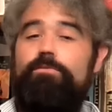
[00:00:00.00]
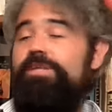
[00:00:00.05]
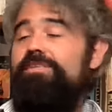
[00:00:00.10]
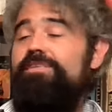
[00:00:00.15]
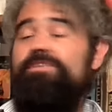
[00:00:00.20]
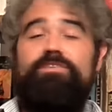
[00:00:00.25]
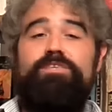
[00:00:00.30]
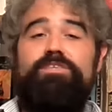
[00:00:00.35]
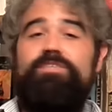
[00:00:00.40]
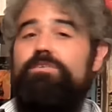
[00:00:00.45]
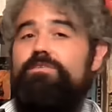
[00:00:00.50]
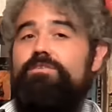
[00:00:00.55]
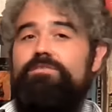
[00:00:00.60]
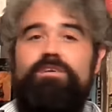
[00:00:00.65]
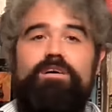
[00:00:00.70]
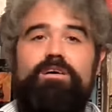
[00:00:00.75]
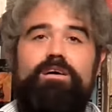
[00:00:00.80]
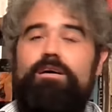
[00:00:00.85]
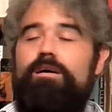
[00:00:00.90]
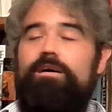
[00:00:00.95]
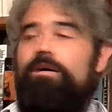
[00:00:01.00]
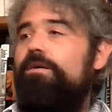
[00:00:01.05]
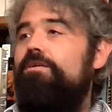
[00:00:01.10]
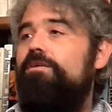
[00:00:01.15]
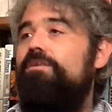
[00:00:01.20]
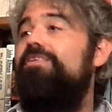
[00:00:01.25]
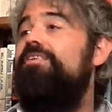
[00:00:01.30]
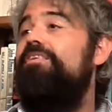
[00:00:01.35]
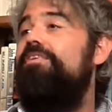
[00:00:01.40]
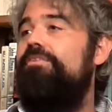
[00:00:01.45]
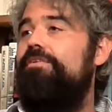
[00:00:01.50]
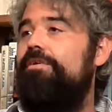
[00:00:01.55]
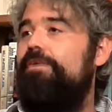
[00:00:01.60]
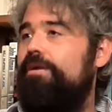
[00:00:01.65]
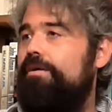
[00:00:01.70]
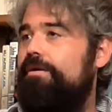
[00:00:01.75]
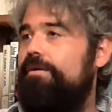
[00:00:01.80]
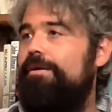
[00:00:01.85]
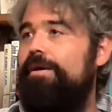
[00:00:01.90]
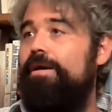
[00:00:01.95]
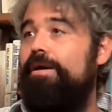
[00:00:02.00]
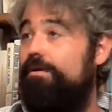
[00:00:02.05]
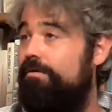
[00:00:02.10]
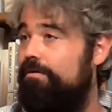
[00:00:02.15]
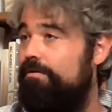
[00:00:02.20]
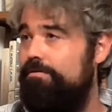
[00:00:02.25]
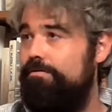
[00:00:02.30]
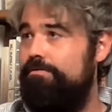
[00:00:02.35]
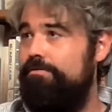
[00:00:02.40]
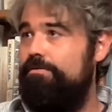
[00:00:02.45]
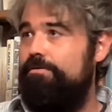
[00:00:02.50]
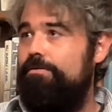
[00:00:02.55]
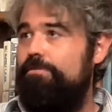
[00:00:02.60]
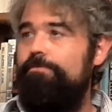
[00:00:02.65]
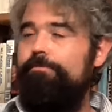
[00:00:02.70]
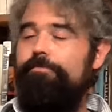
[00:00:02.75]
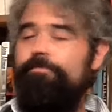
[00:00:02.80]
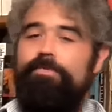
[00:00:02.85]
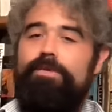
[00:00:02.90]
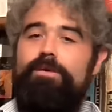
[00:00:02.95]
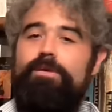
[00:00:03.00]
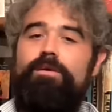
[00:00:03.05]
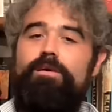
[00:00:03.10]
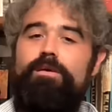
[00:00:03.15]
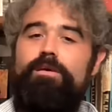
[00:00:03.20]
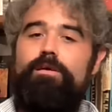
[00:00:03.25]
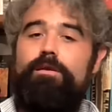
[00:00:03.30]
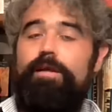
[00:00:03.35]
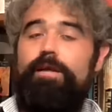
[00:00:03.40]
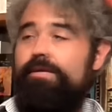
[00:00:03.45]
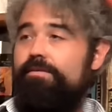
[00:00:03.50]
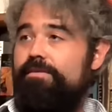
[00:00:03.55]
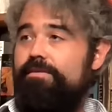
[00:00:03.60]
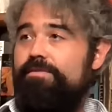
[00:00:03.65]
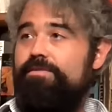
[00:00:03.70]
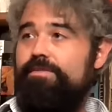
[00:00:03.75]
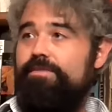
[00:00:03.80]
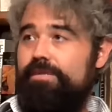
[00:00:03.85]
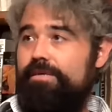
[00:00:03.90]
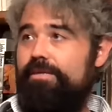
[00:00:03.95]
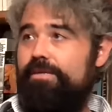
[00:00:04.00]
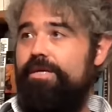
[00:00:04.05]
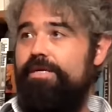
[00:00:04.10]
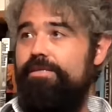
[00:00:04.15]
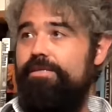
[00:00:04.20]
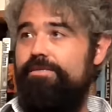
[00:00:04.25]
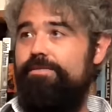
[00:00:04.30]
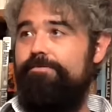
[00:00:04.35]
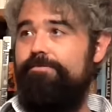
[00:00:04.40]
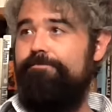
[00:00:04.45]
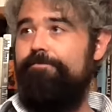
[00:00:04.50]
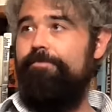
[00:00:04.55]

when there is not a clear uh, heir. Okay. Like this uh, case.